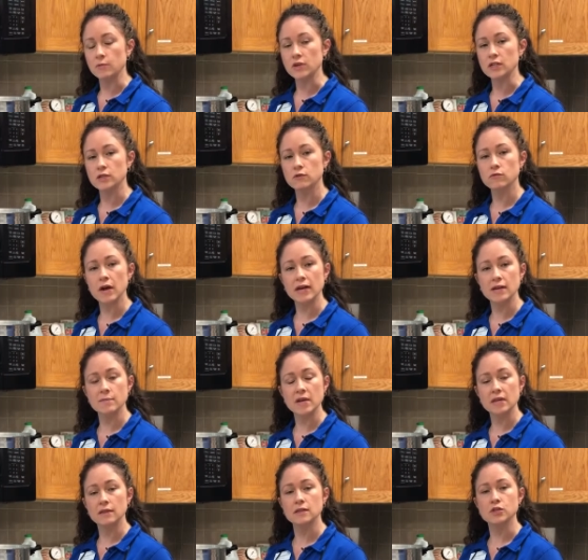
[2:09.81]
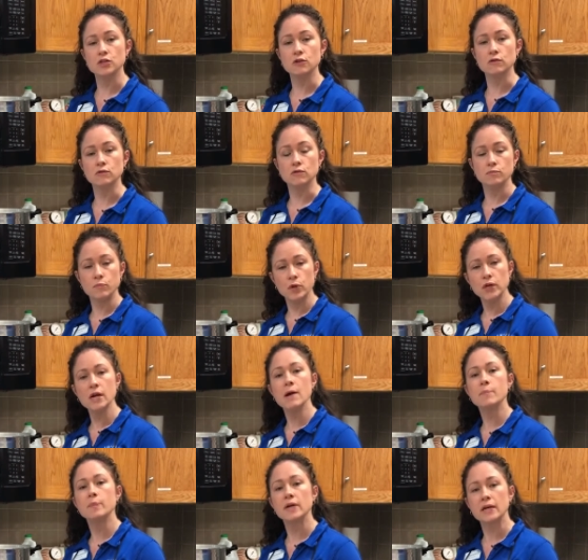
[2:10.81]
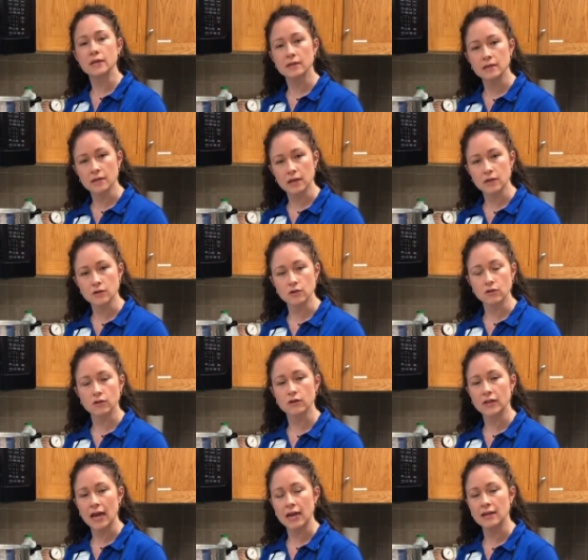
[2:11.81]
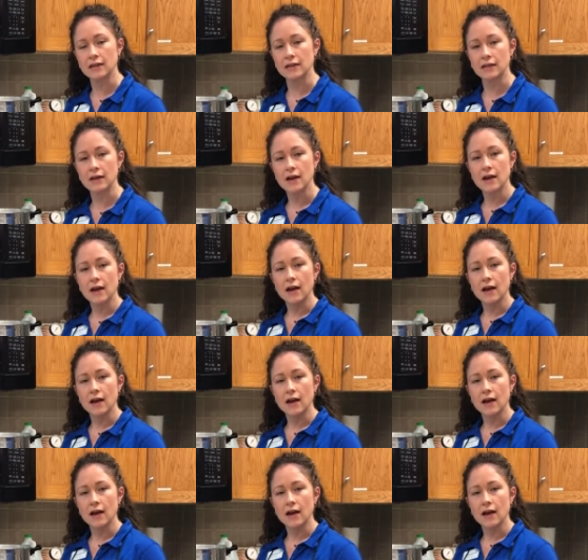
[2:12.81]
We do recommend that you put up in your canning